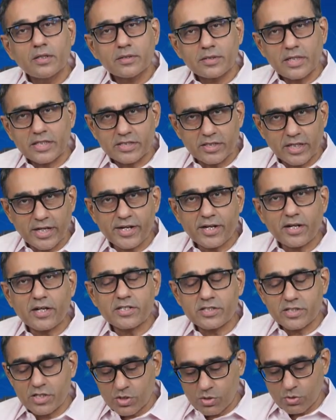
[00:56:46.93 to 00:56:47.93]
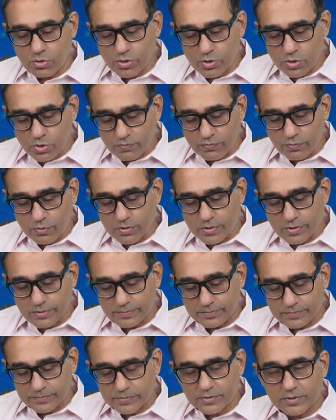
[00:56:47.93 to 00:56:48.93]
That's rate cuts and so on and so forth.
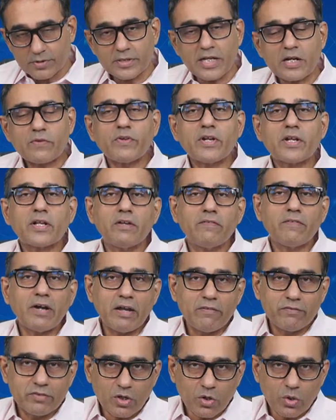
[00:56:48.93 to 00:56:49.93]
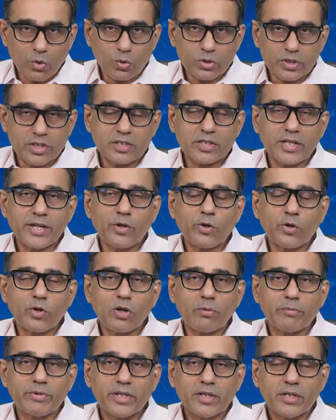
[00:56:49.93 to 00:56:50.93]
That will revive the growth in the
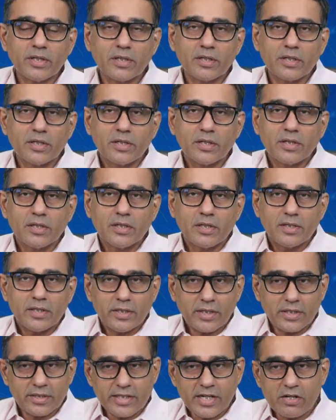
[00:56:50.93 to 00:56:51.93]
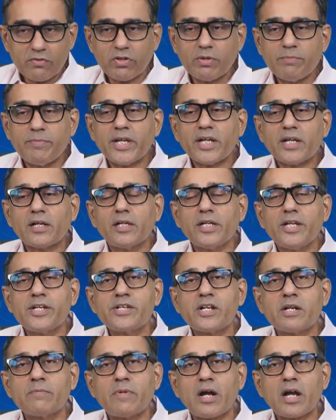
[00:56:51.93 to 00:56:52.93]
economy and that will make the
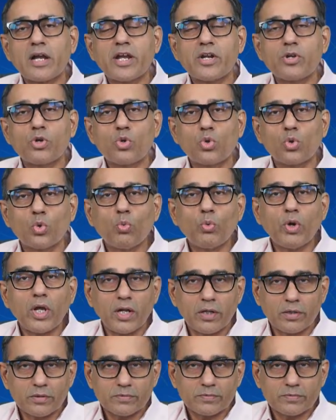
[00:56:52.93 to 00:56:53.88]
Indian market to do well.